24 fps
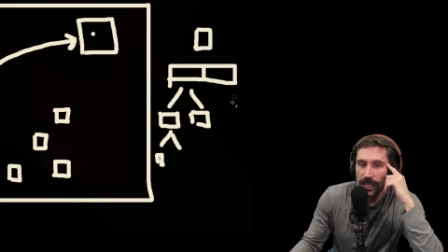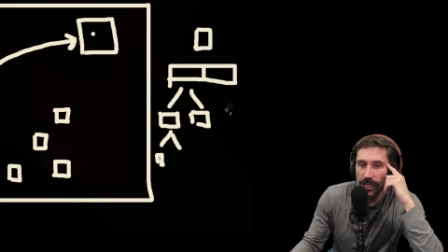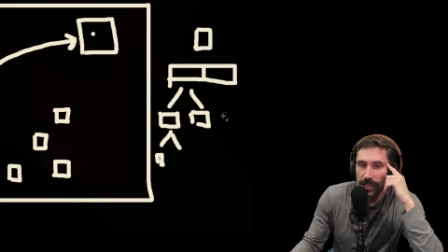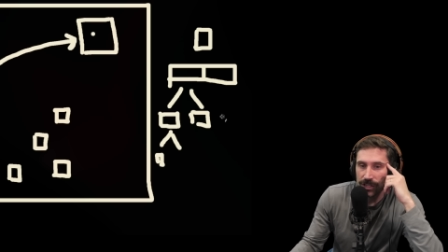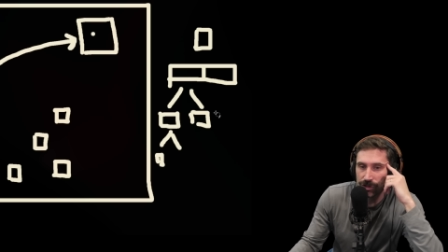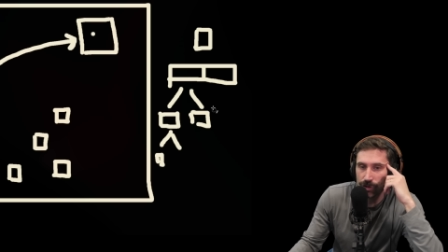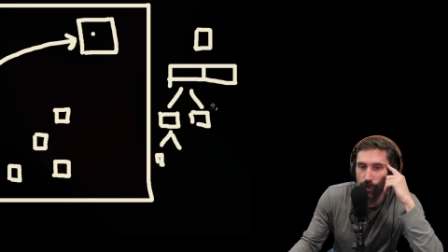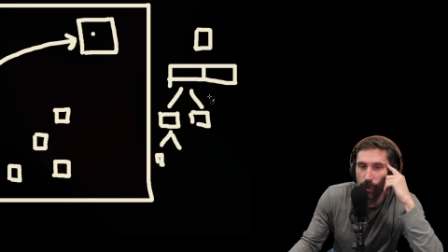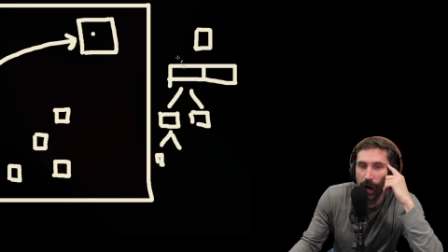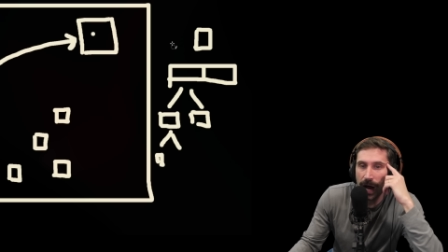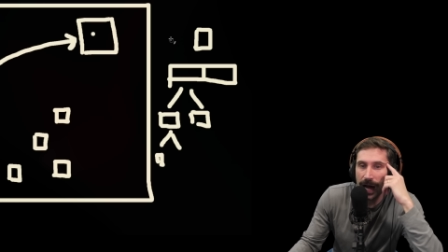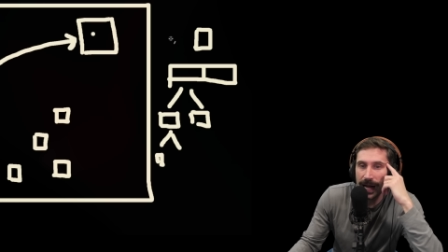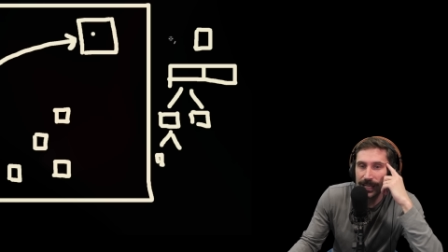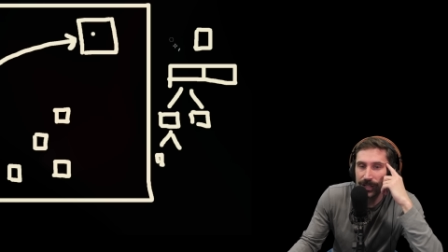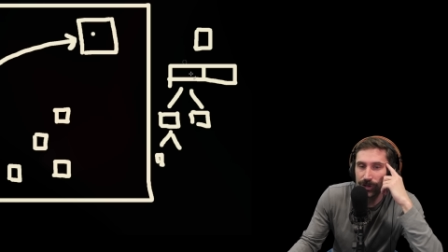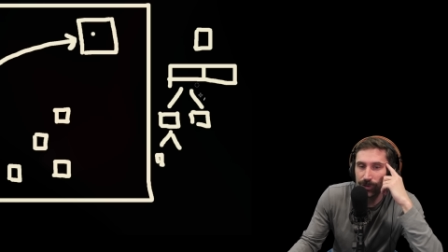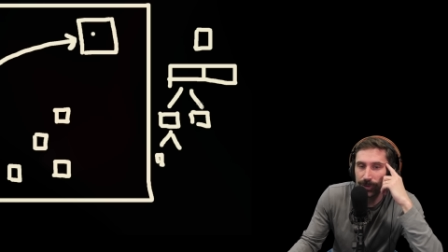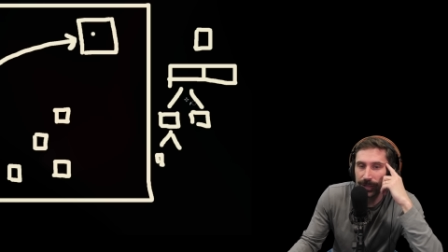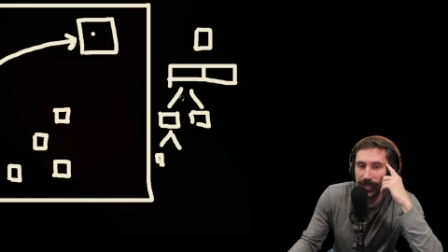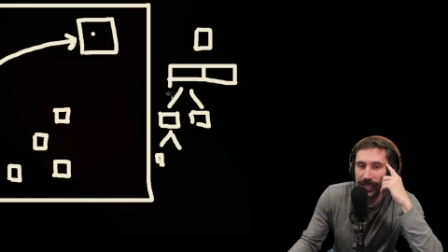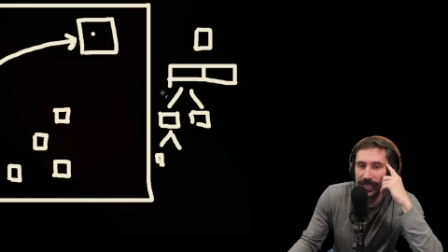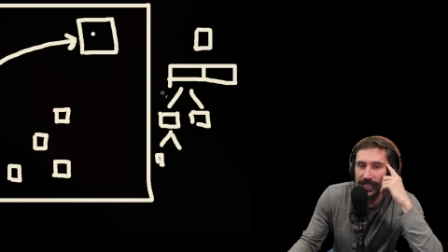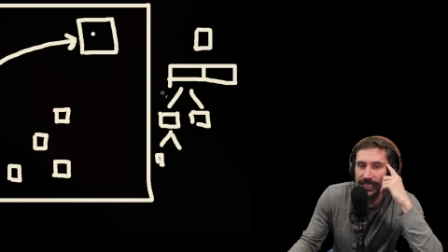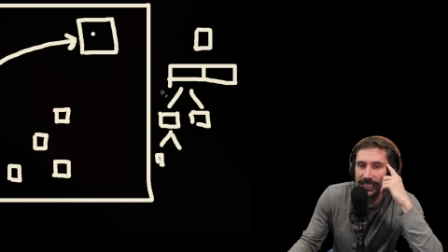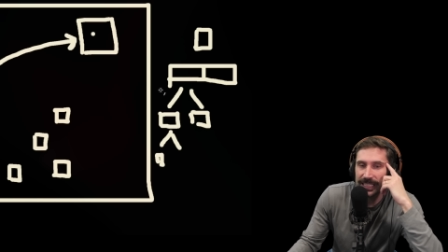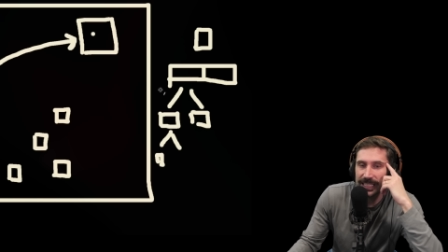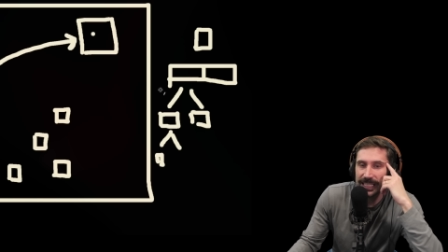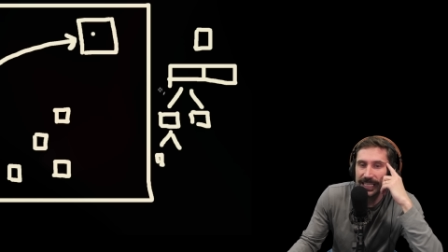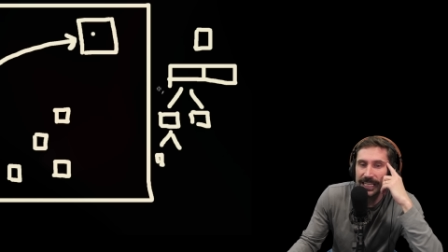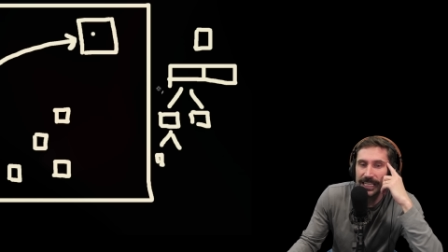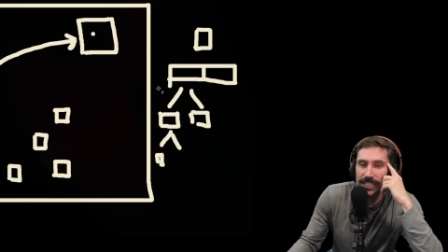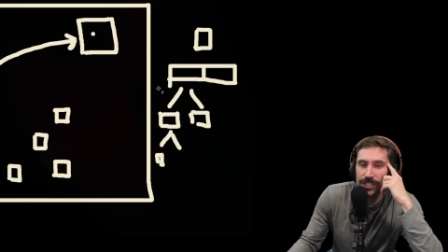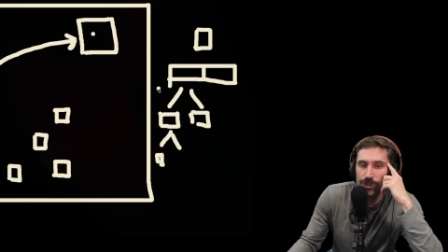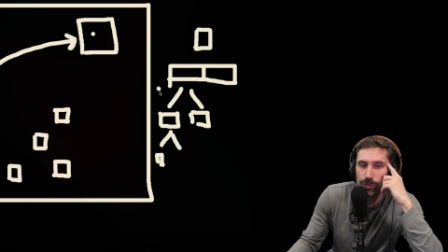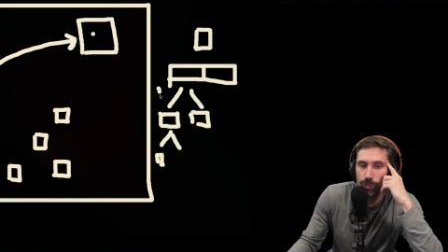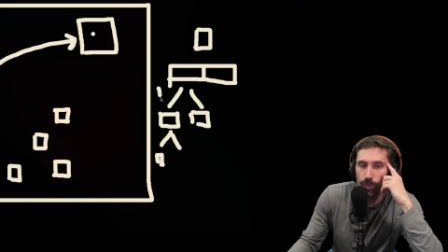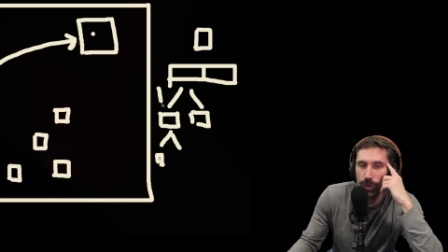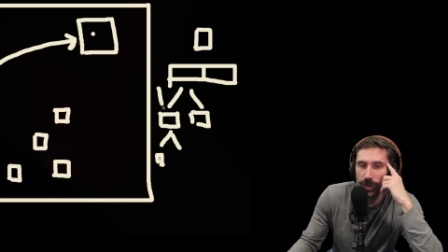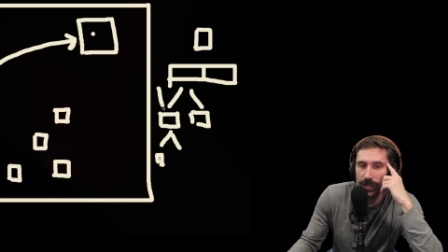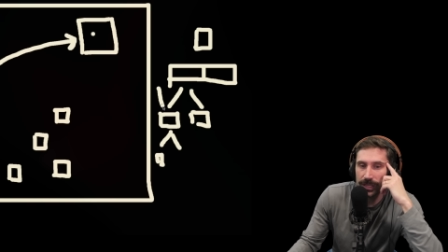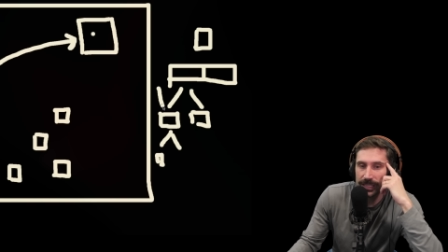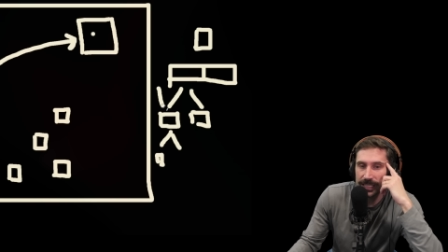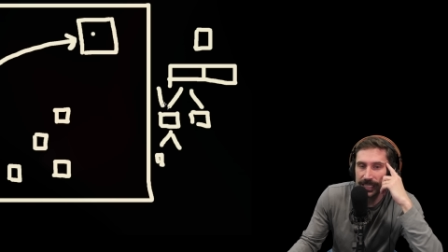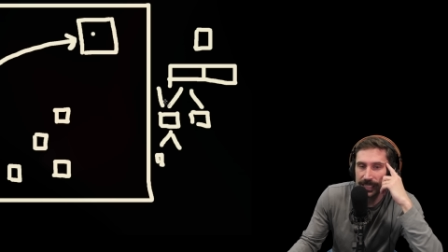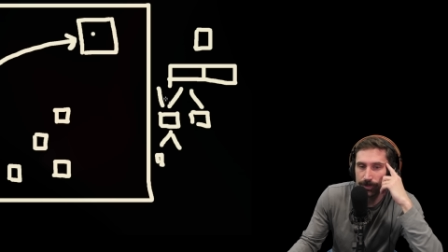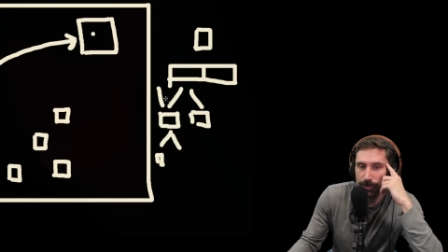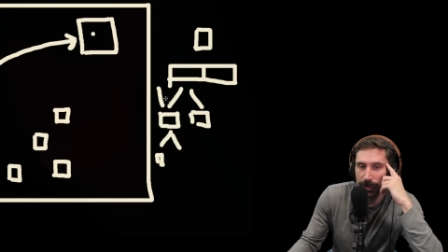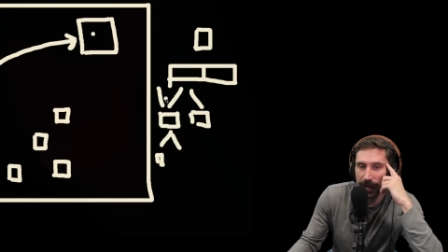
so I created each one of these